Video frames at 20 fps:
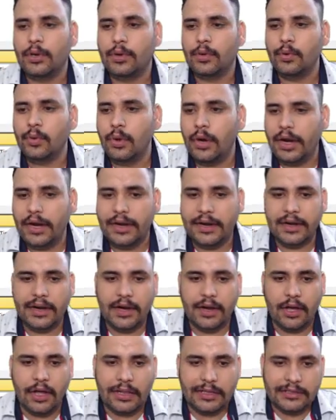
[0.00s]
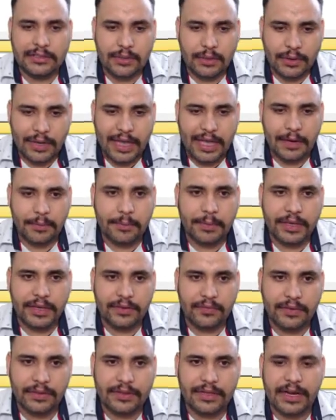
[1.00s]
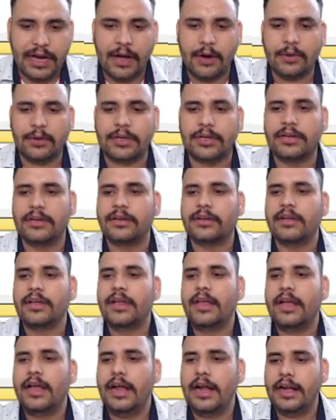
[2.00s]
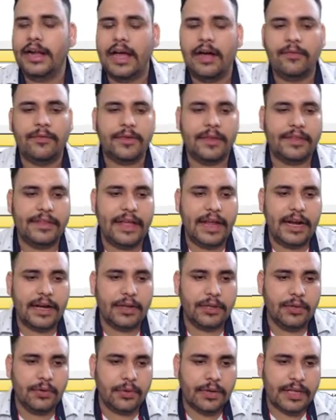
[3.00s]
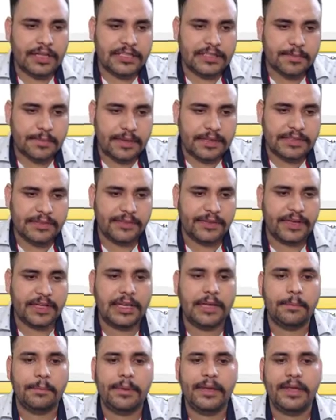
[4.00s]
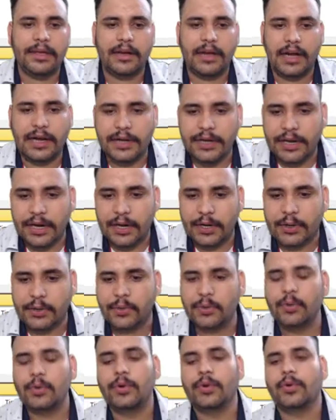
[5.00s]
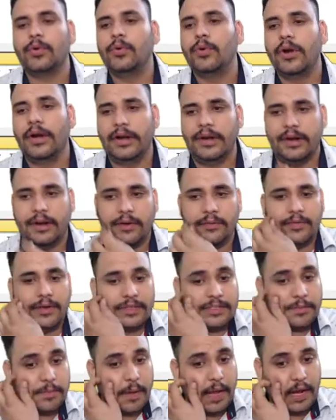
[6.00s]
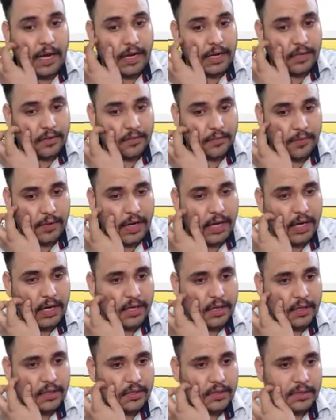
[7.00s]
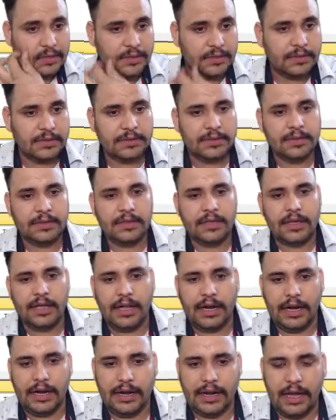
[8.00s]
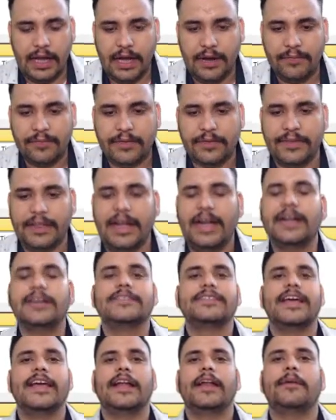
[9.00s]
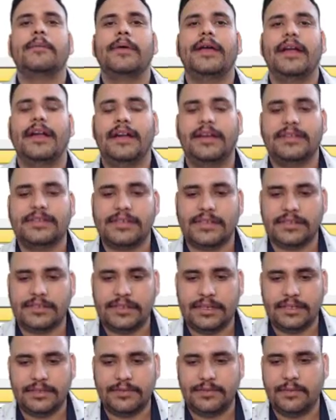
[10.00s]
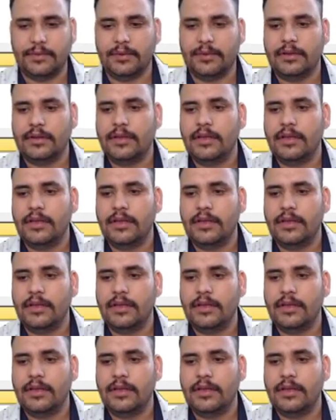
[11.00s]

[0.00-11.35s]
200 also can ping with the router, and after that you can specifically ping 100 to 200. First packet is failed and after that second packet is successful.